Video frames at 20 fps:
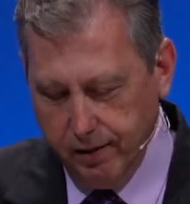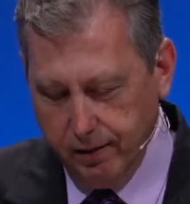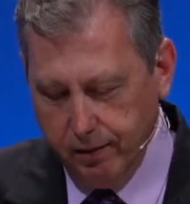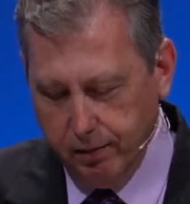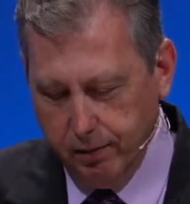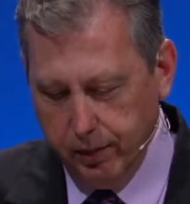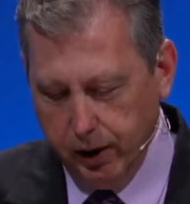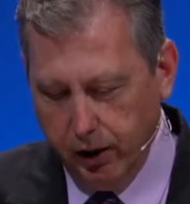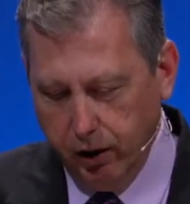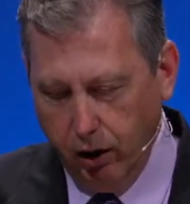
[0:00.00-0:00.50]

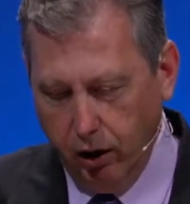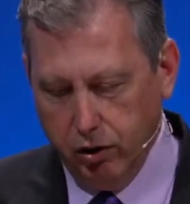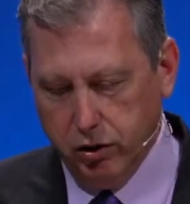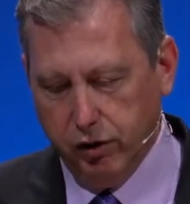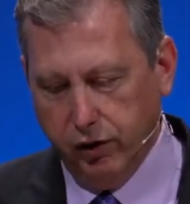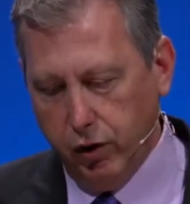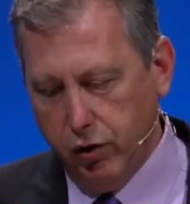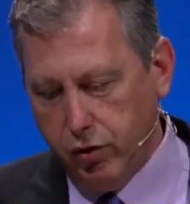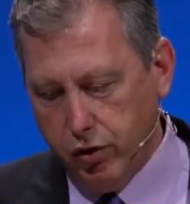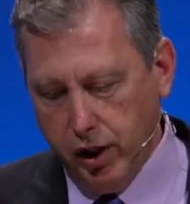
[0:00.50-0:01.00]
because of
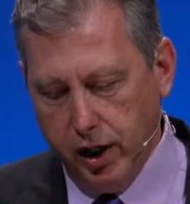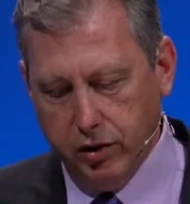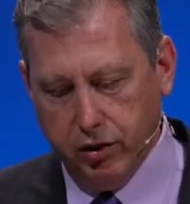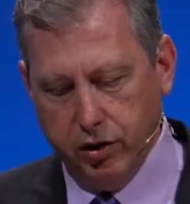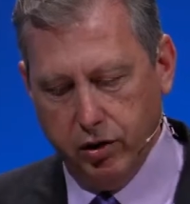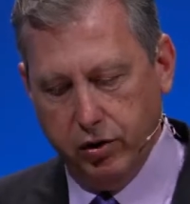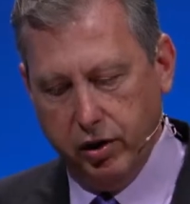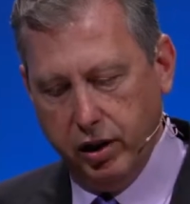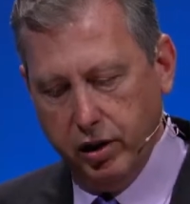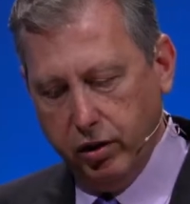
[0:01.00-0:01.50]
who
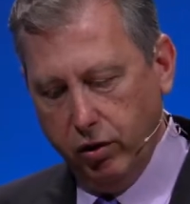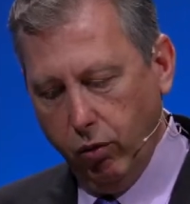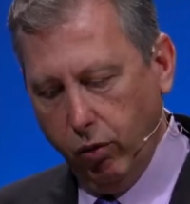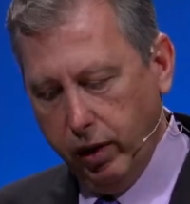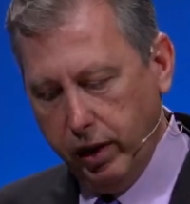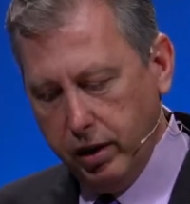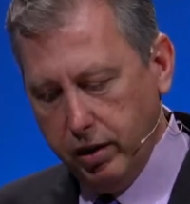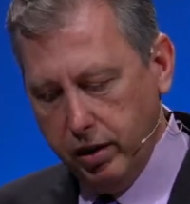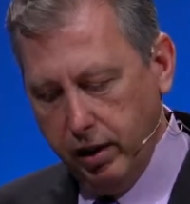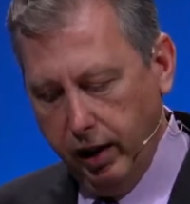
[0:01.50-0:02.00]
Jesus is and what
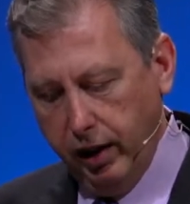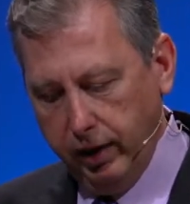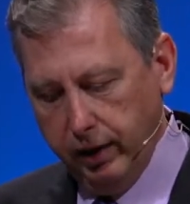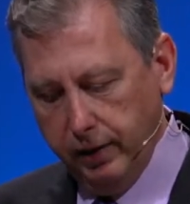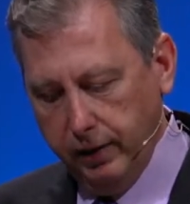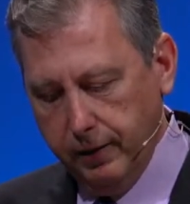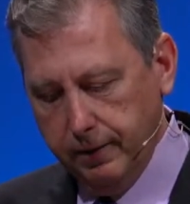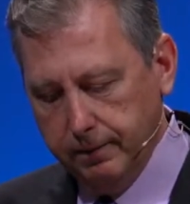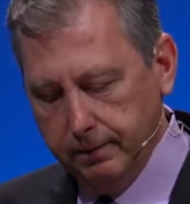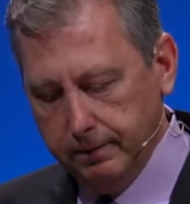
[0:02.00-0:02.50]
he's done
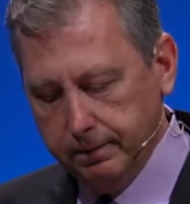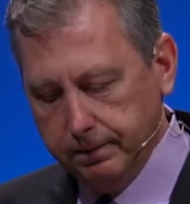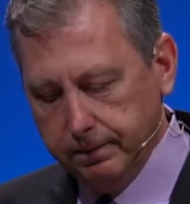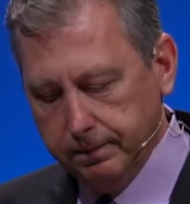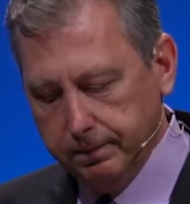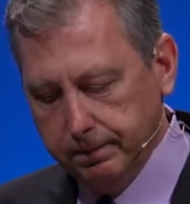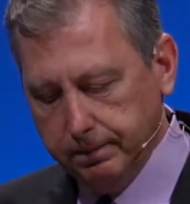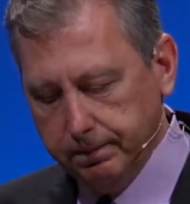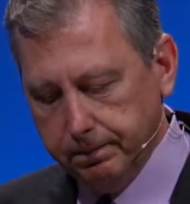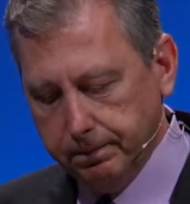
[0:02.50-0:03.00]

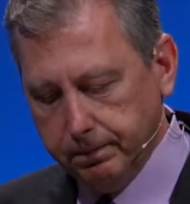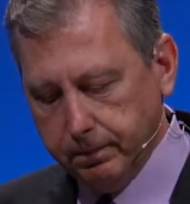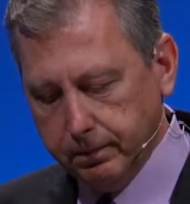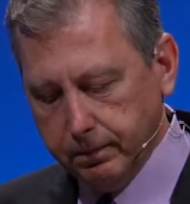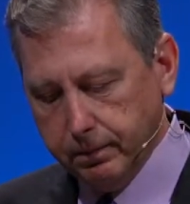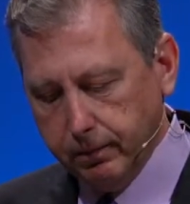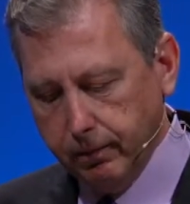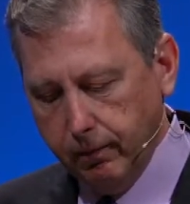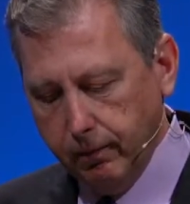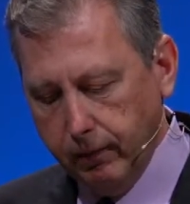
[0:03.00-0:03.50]

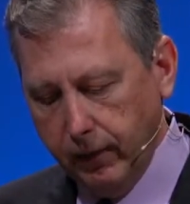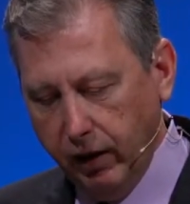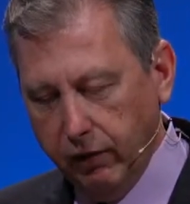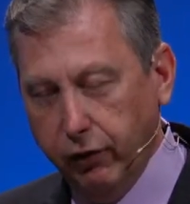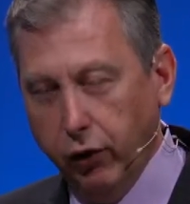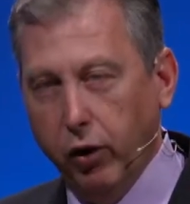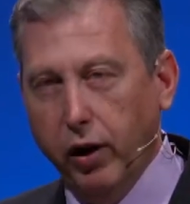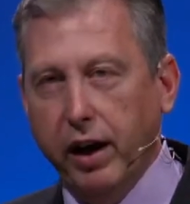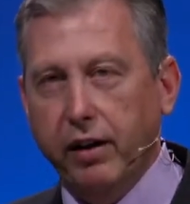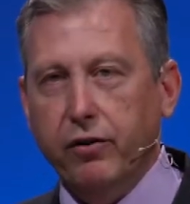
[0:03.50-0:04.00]

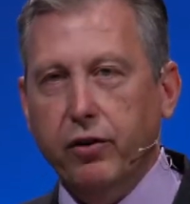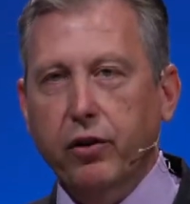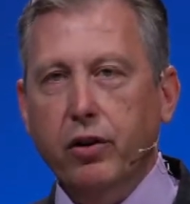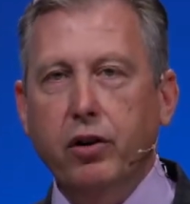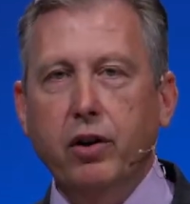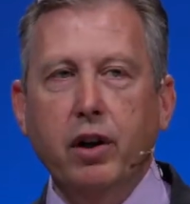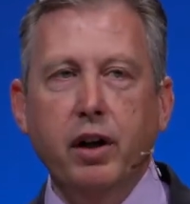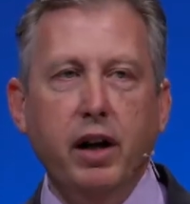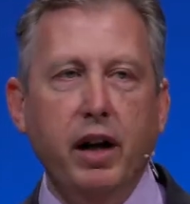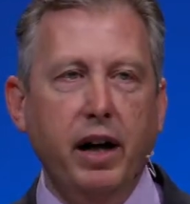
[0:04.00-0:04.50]
forever
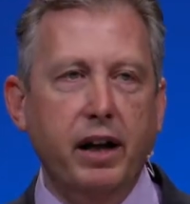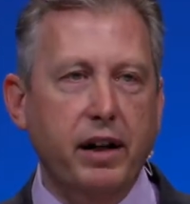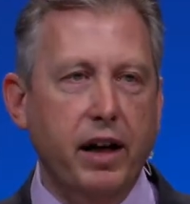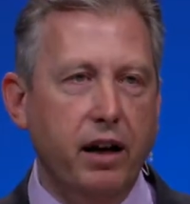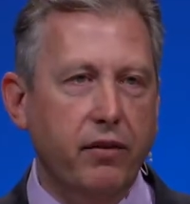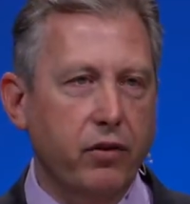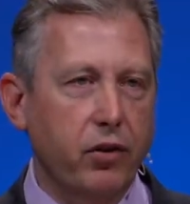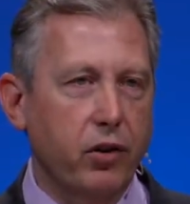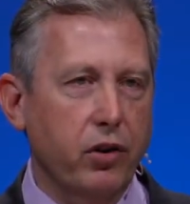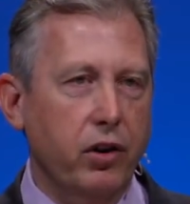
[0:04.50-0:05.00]
and
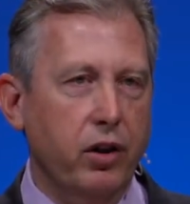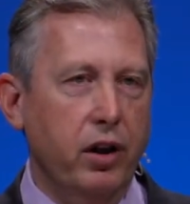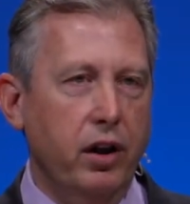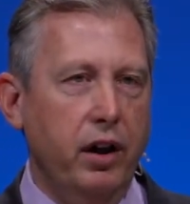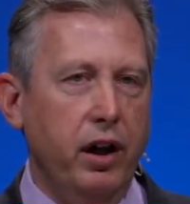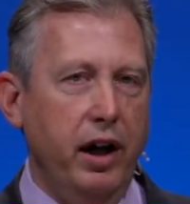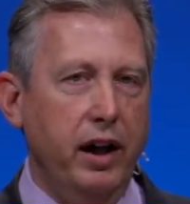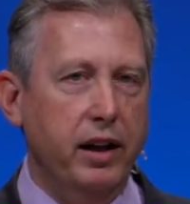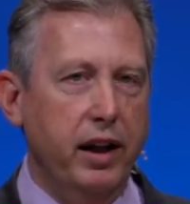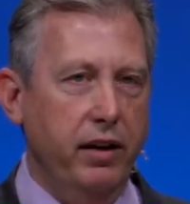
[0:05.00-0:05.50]
ever
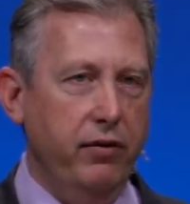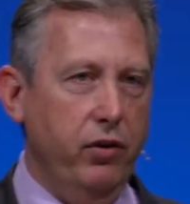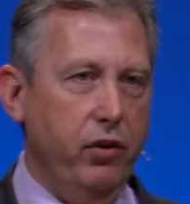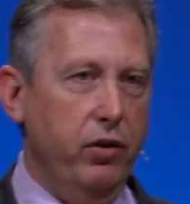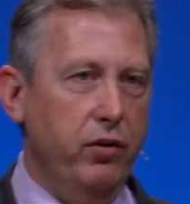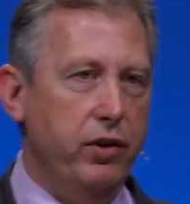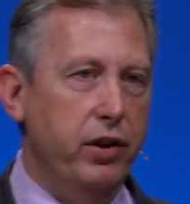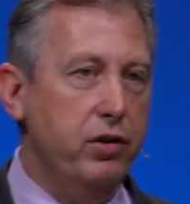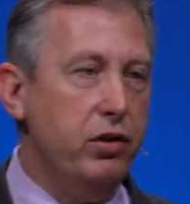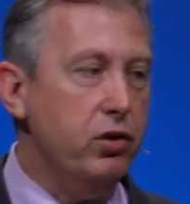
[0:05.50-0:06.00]
and ever.
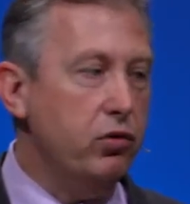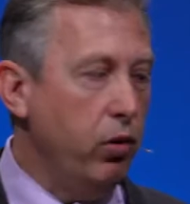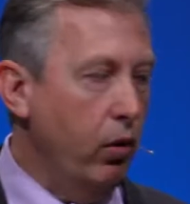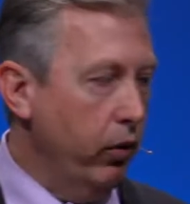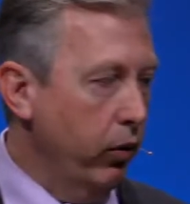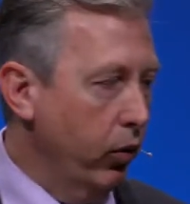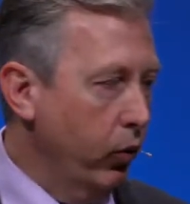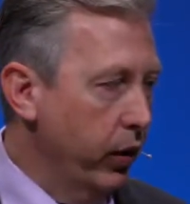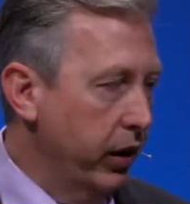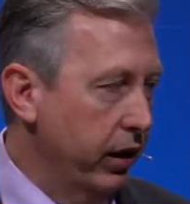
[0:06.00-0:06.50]
This is what
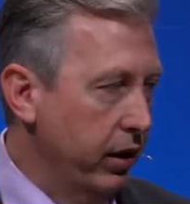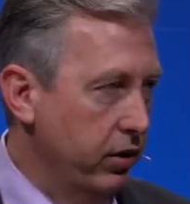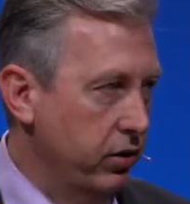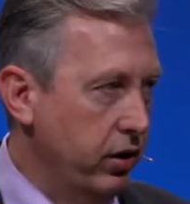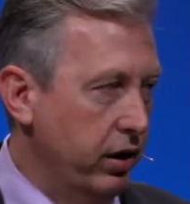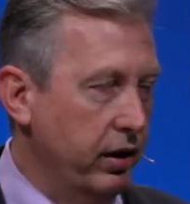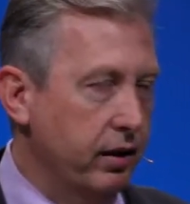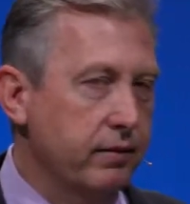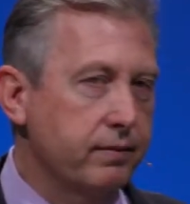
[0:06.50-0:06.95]
we're witnessing.